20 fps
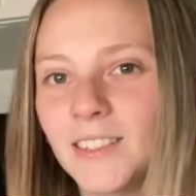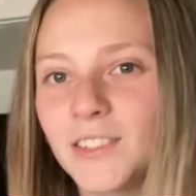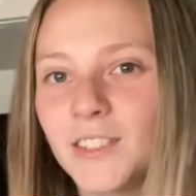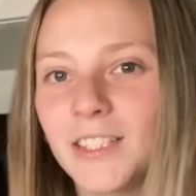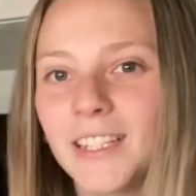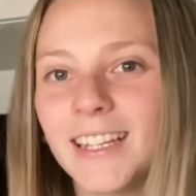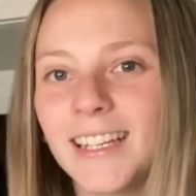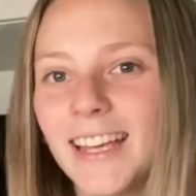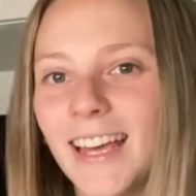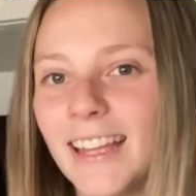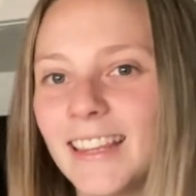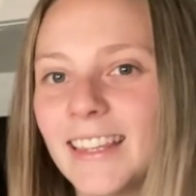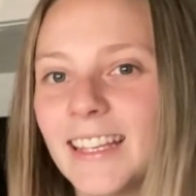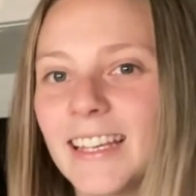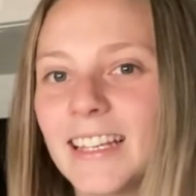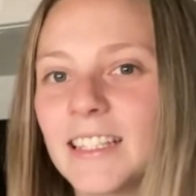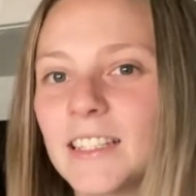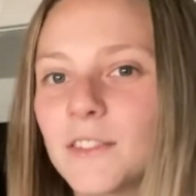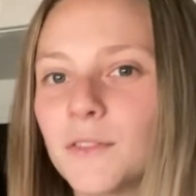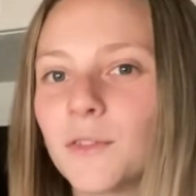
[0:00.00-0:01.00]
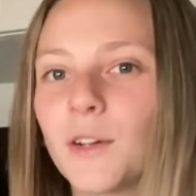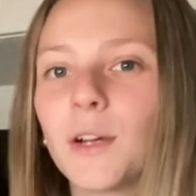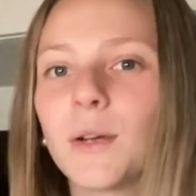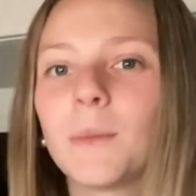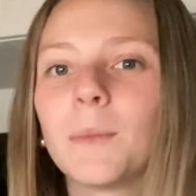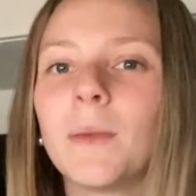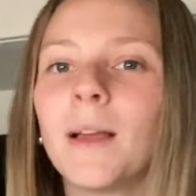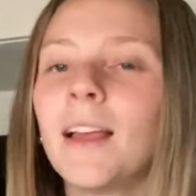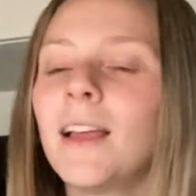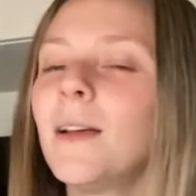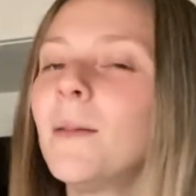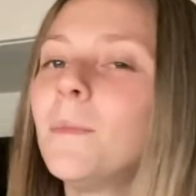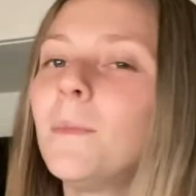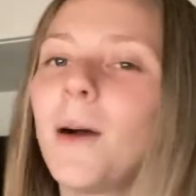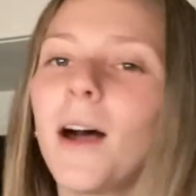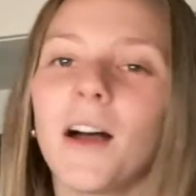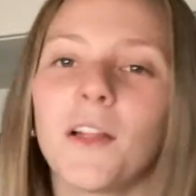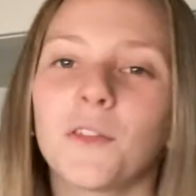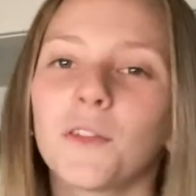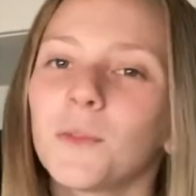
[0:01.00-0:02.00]
You can get things from
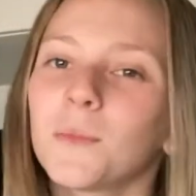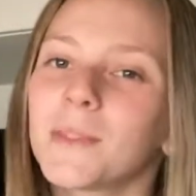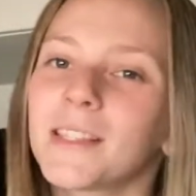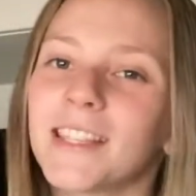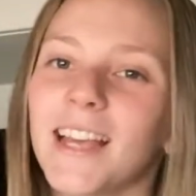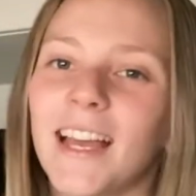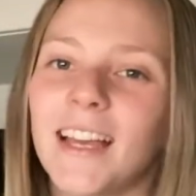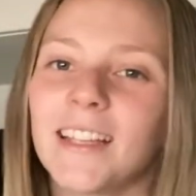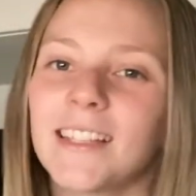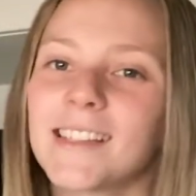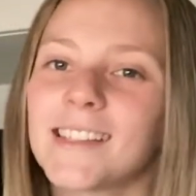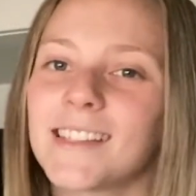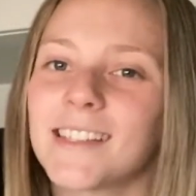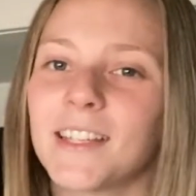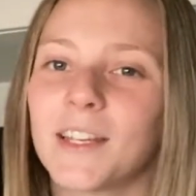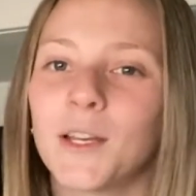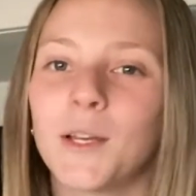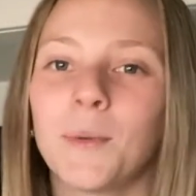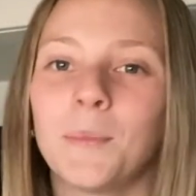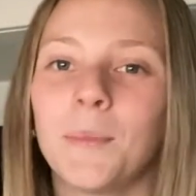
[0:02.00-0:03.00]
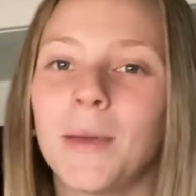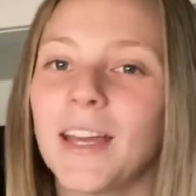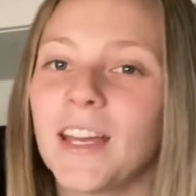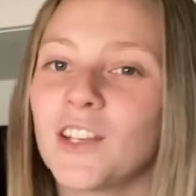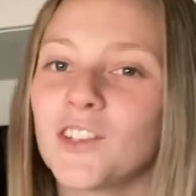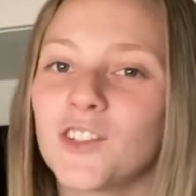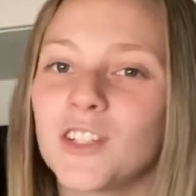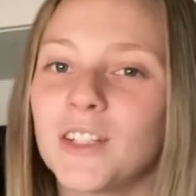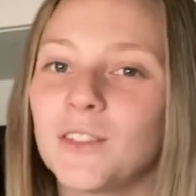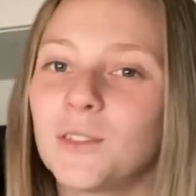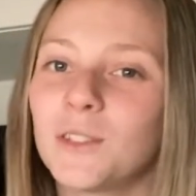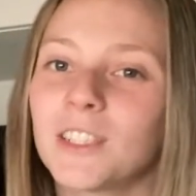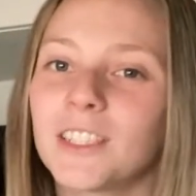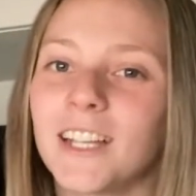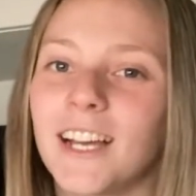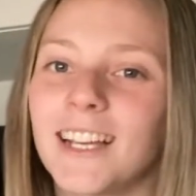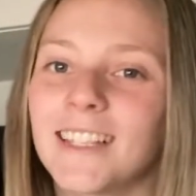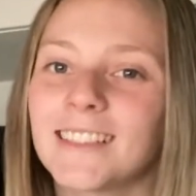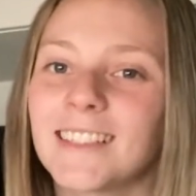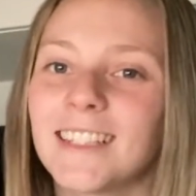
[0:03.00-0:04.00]
bathroom sets to pantry
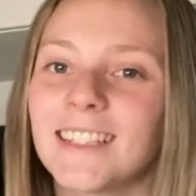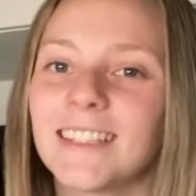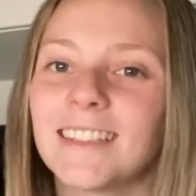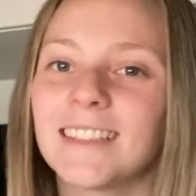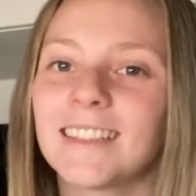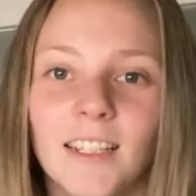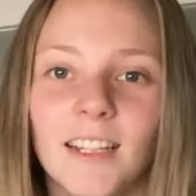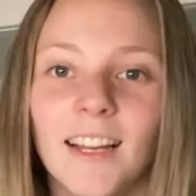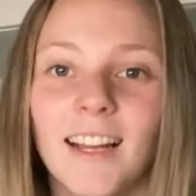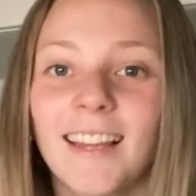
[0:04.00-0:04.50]
organizers.